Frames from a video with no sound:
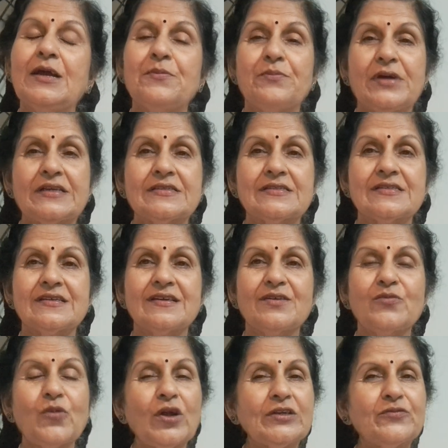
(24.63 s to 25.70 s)
But
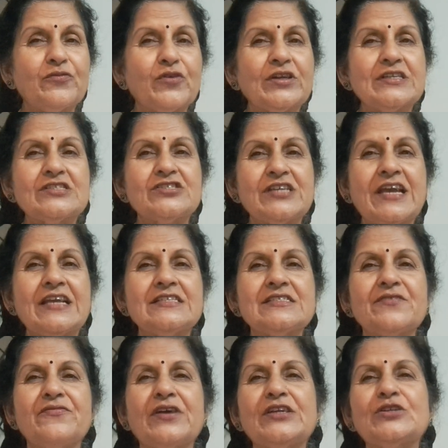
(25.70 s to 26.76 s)
what for a change
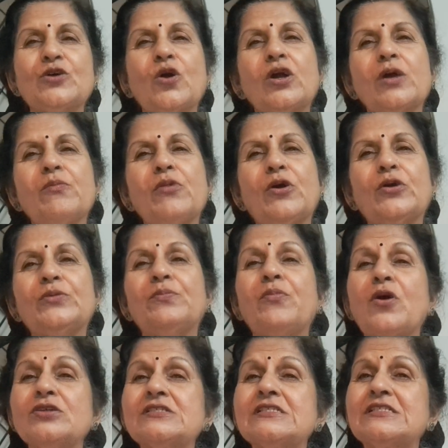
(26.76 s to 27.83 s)
if I talk about
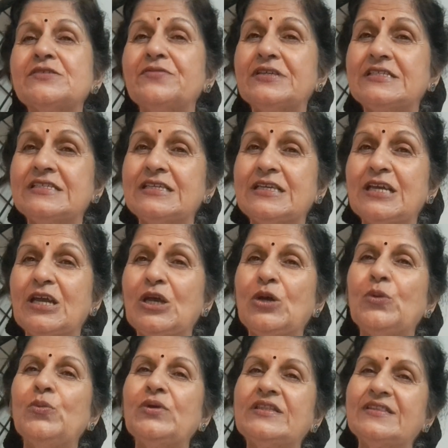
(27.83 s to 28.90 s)
positivity
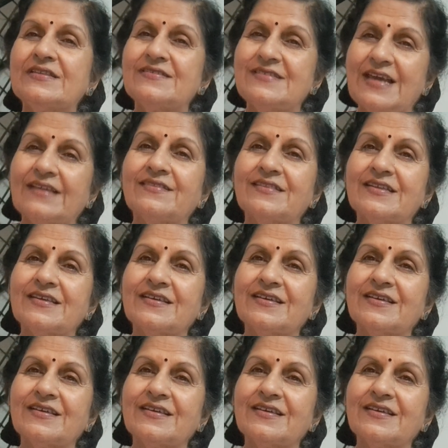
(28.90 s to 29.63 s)
with death?